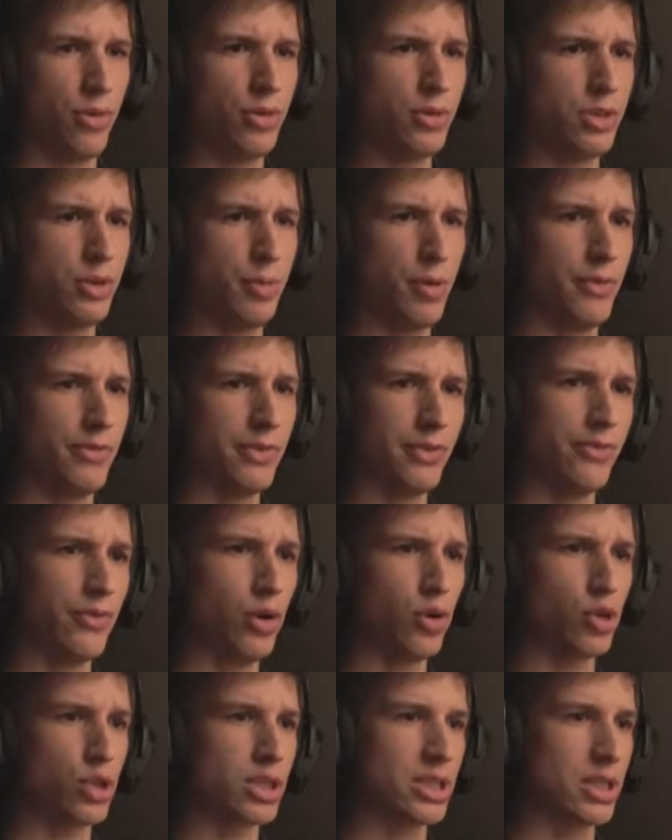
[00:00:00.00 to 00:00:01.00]
rose above the
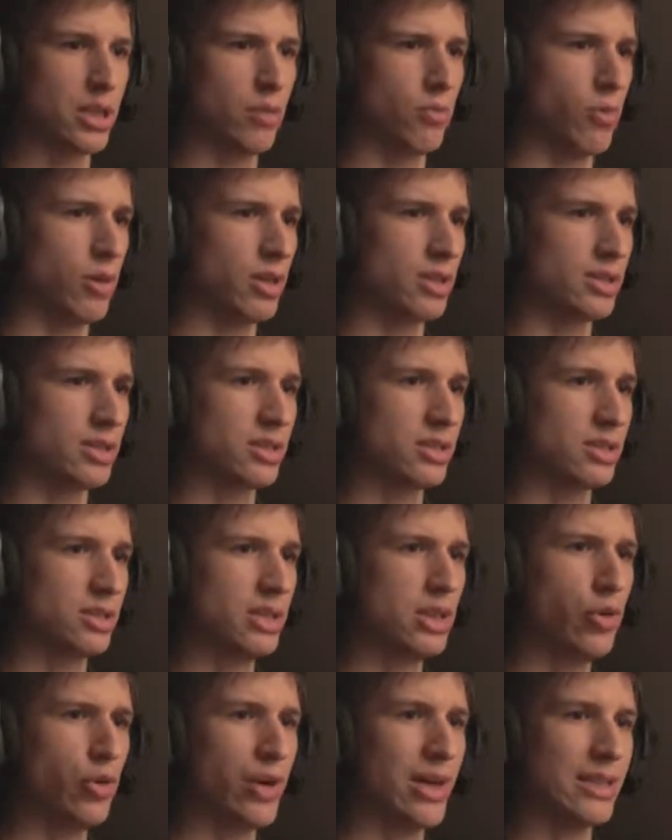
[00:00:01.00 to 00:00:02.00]
forest and were
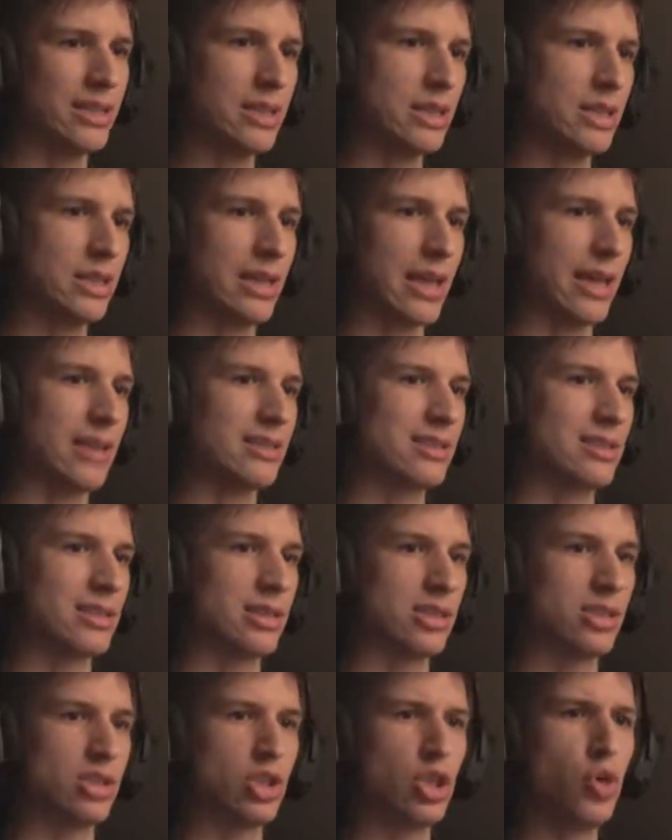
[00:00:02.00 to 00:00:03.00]
silhouetted against
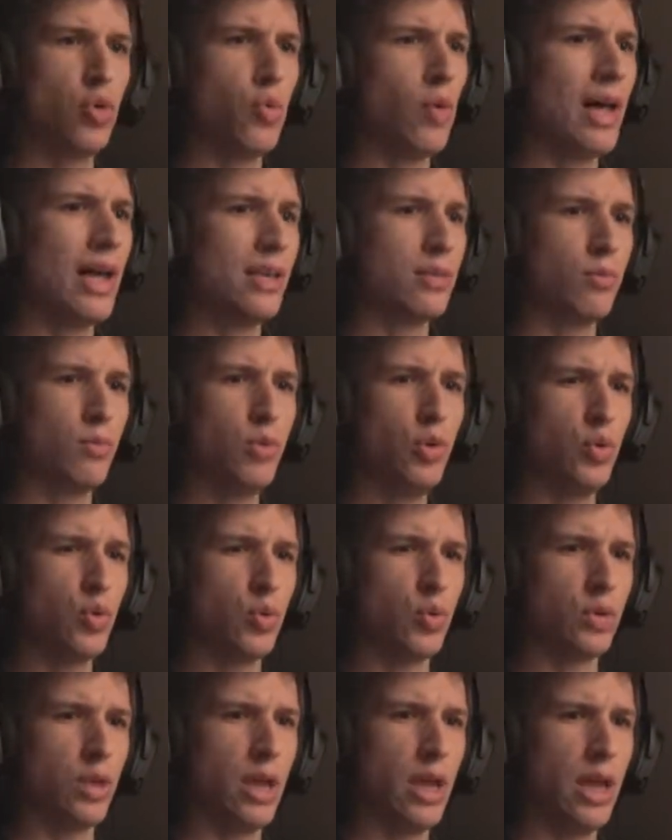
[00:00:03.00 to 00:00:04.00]
the snow-white
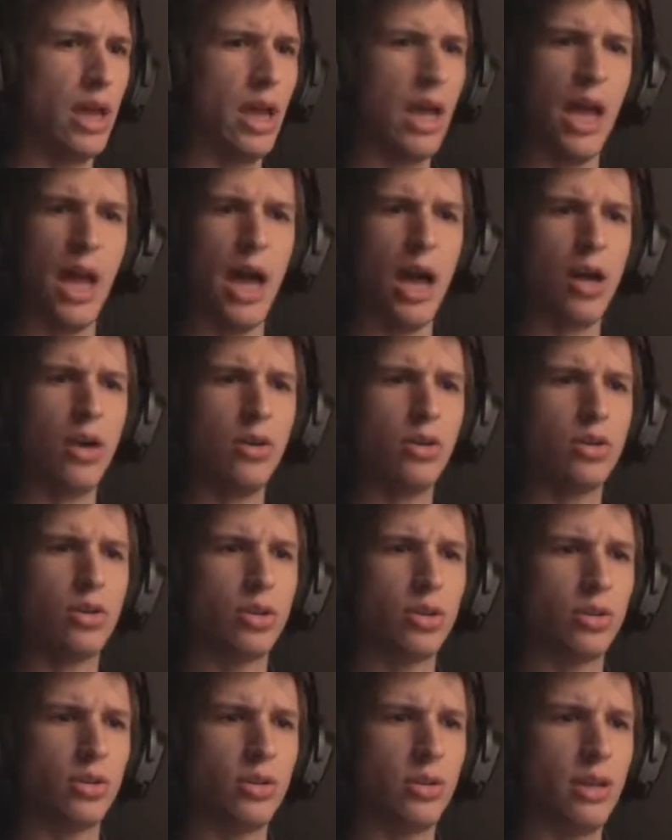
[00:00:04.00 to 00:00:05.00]
moon. How
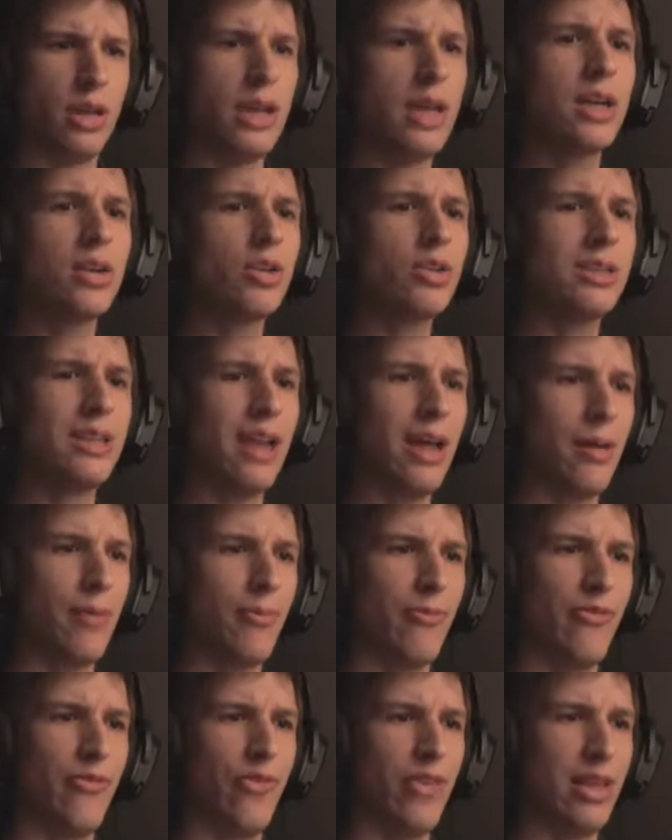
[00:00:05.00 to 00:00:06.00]
could... He couldn't
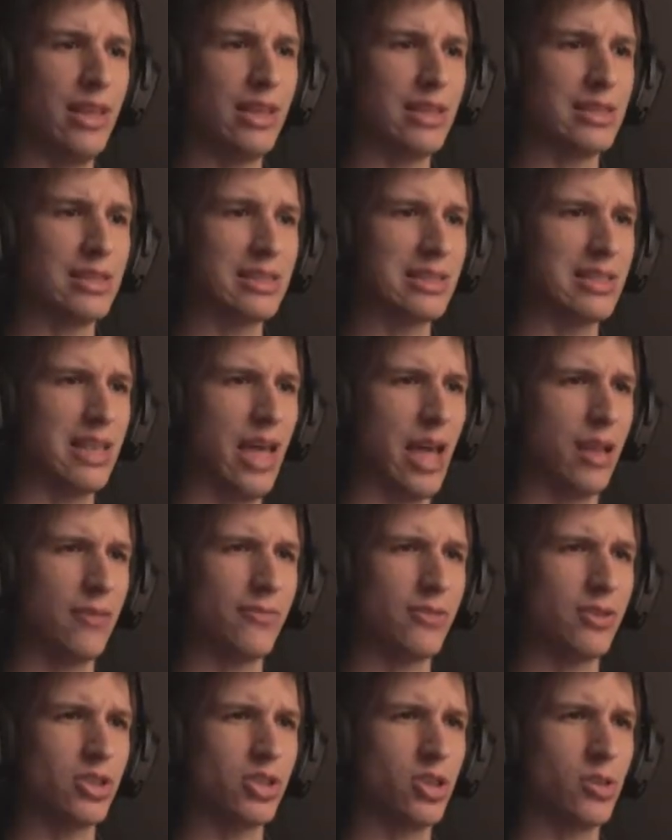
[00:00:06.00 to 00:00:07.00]
help feeling sad
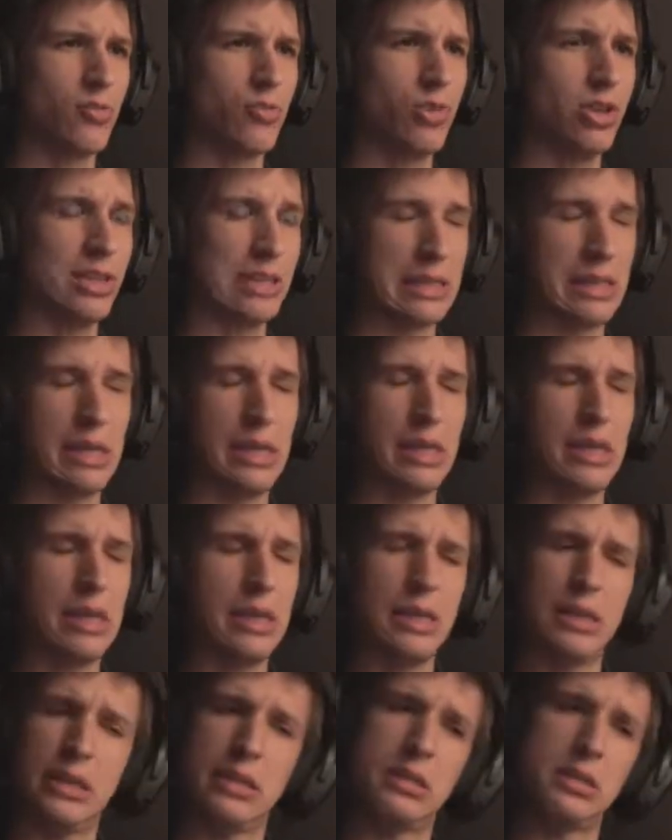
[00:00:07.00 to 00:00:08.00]
for some reason.
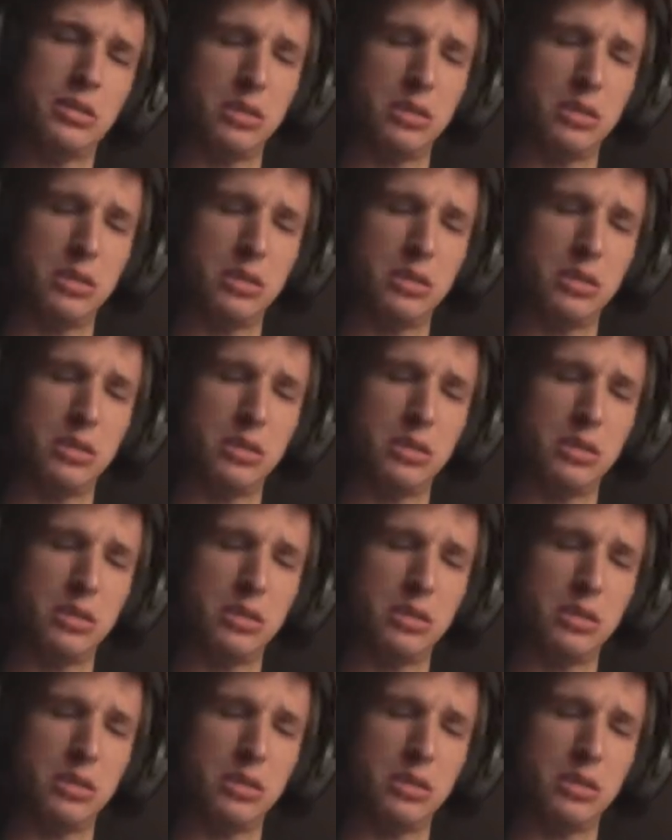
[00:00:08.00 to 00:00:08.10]
Ah.